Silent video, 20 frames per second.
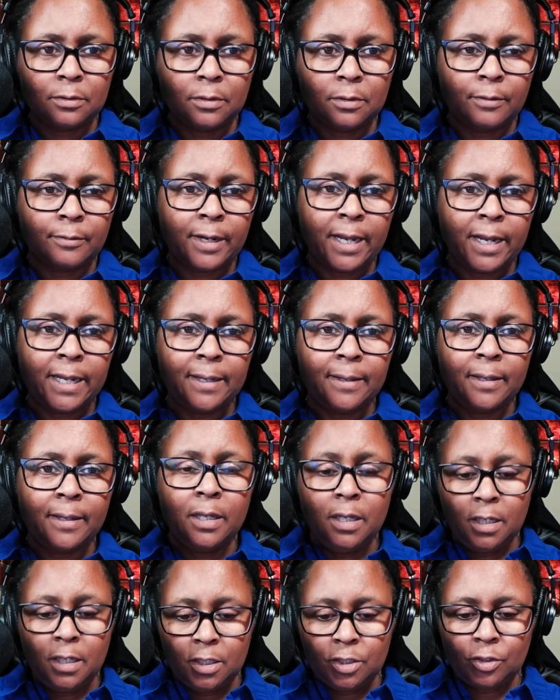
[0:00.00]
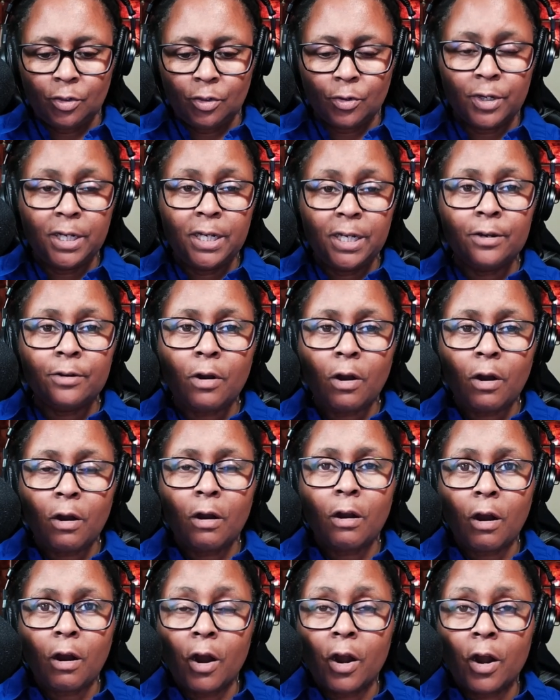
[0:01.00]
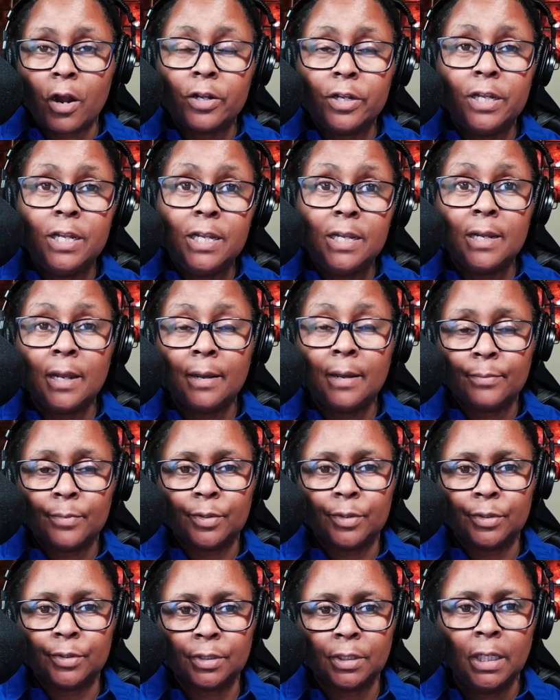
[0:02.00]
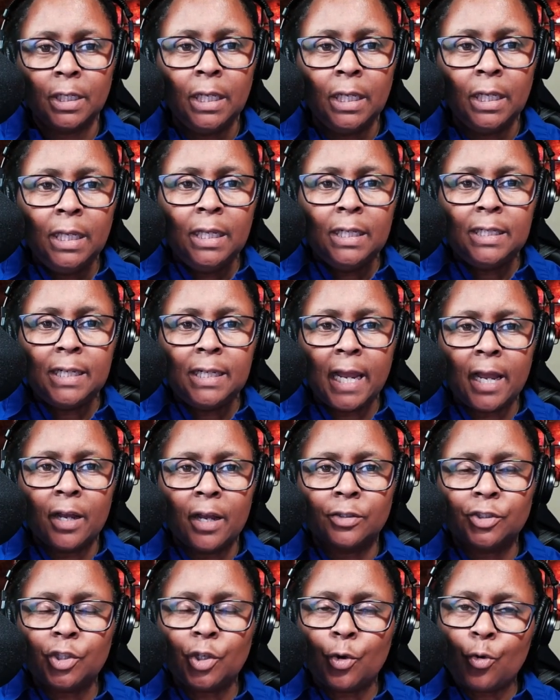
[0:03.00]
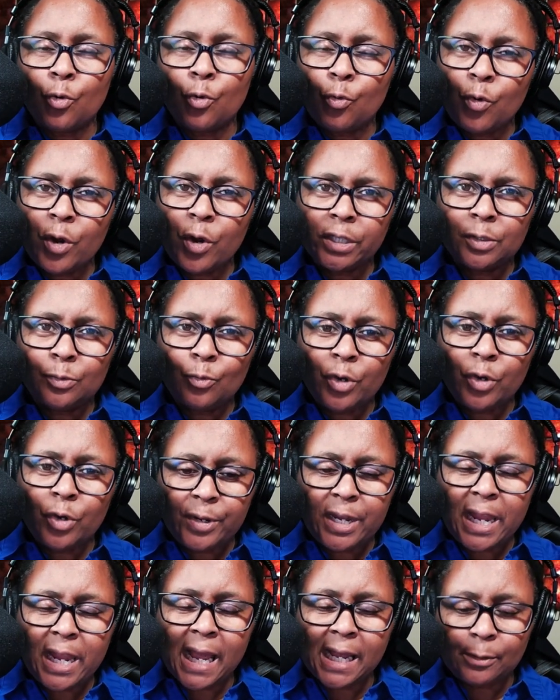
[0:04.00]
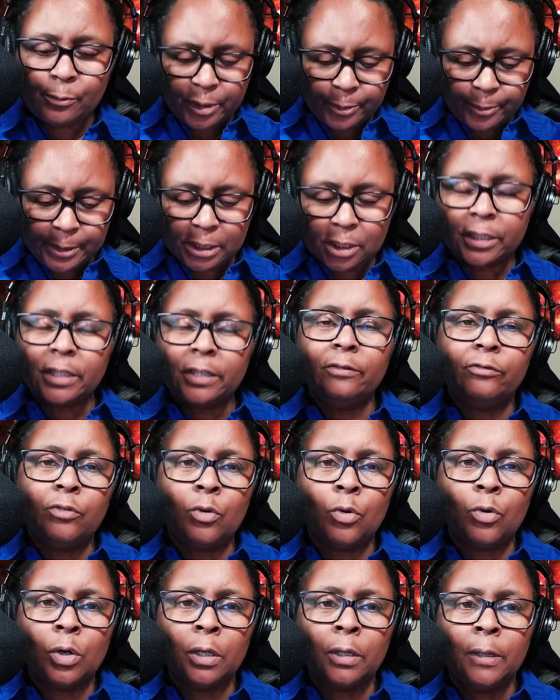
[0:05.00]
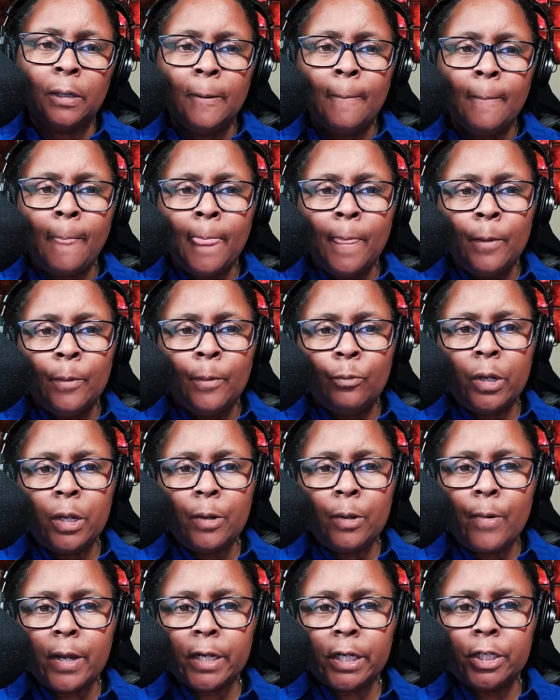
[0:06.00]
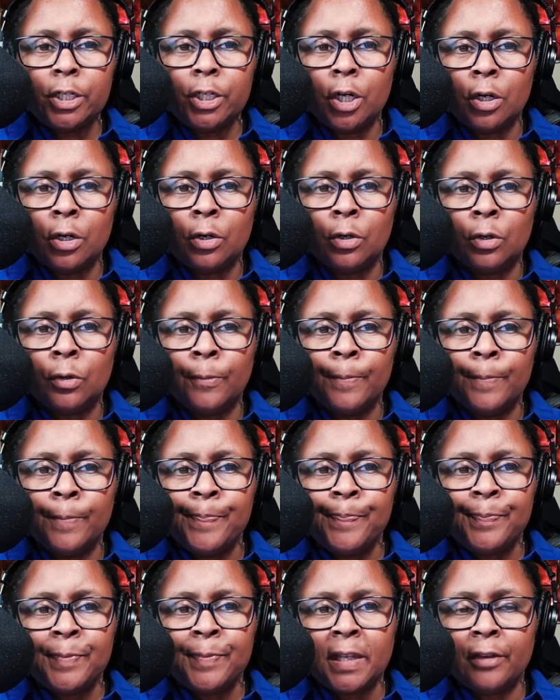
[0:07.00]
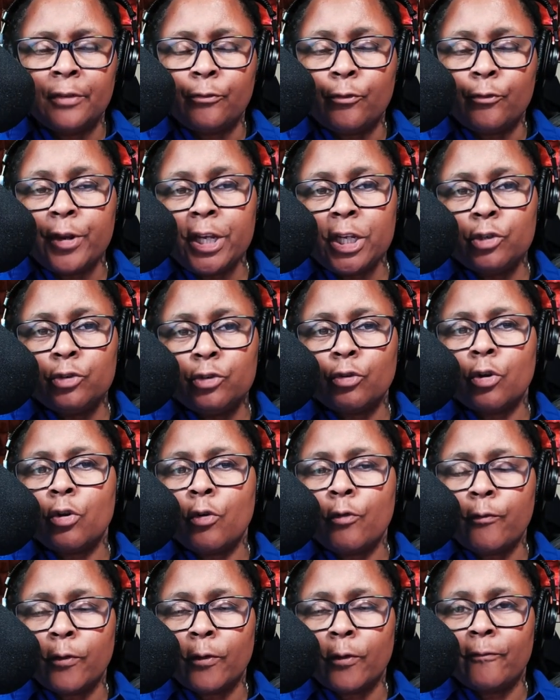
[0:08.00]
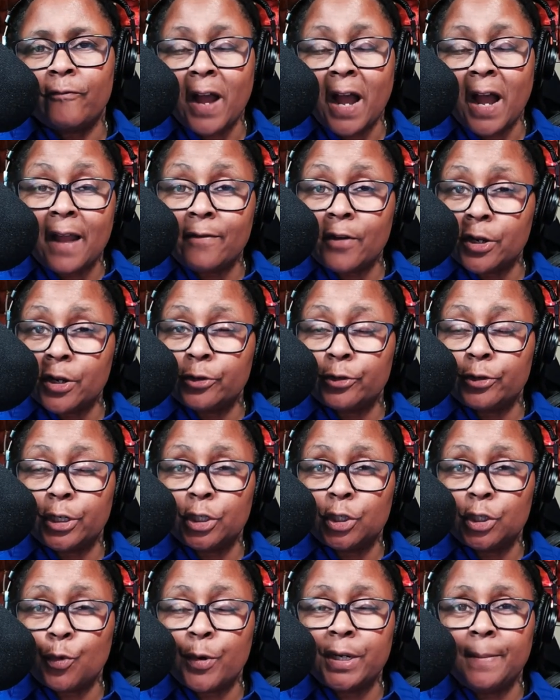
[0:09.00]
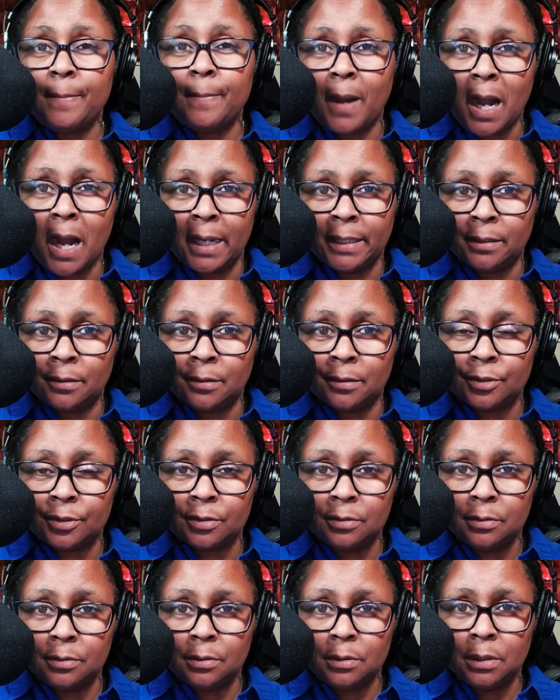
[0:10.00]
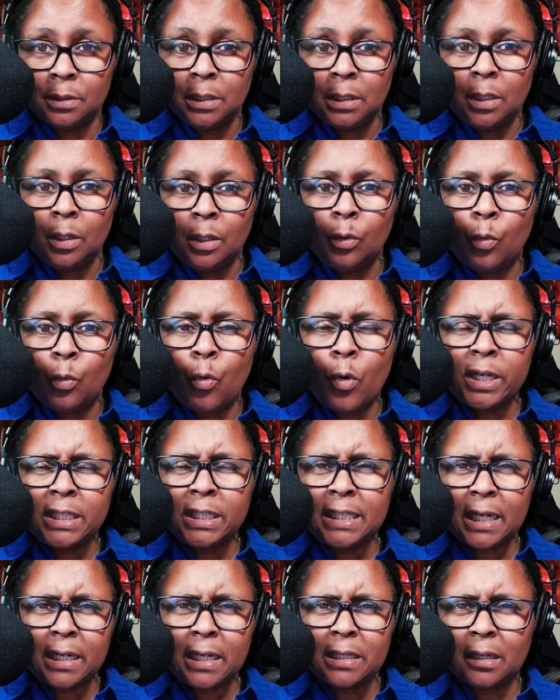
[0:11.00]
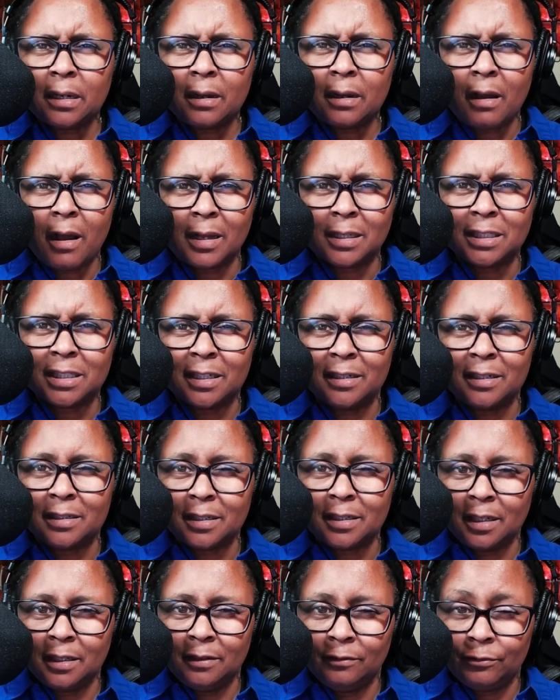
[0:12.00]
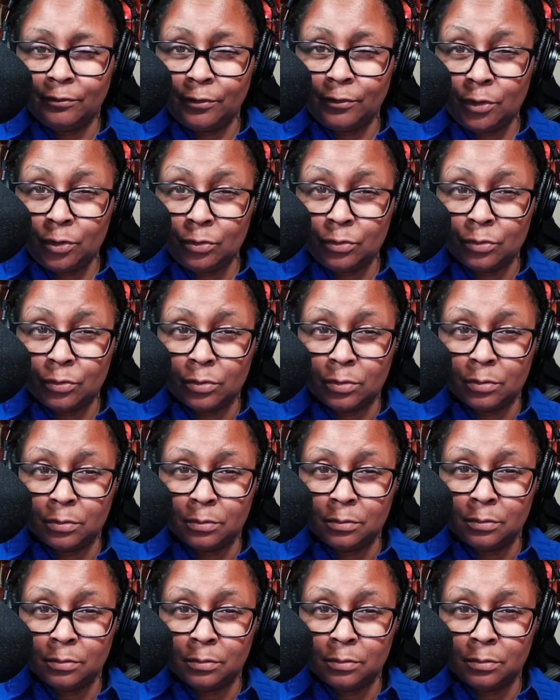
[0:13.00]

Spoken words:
All right. So here are our numbers. Now, so what are we looking for? We want to know if we drove for 520 miles, what is it going to cost us in fuel?